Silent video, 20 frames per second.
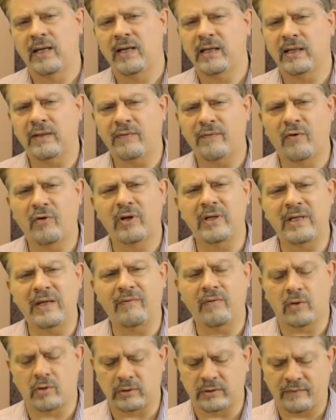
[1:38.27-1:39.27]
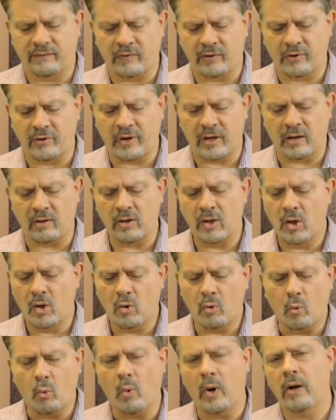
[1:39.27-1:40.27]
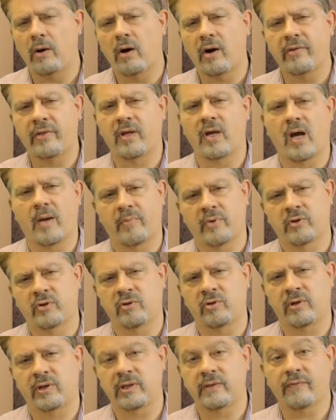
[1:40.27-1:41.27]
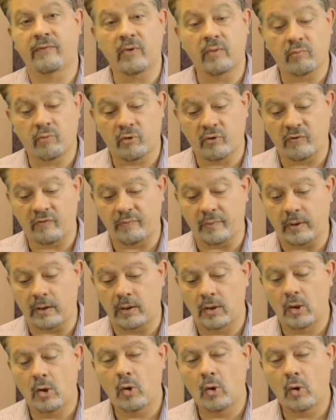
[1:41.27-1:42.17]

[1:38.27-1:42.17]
it's very difficult to figure out where are the opportunities for improvement.